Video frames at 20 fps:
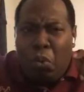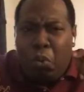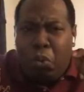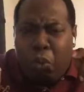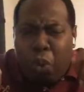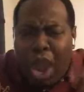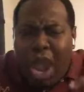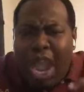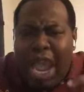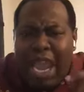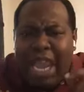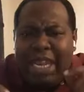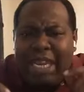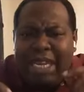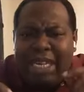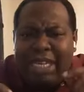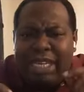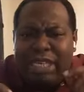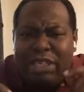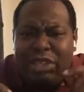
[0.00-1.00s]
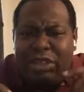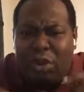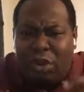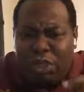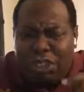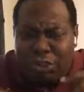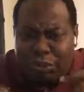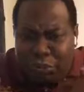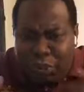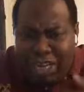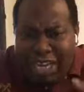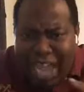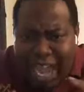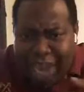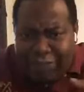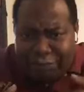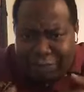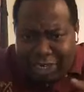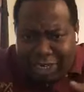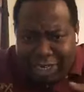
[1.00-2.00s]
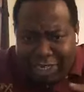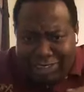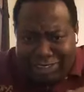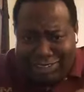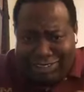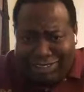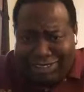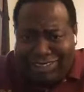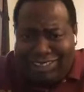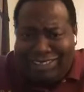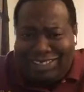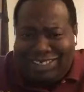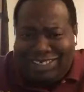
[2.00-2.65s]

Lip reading: why don't we Africans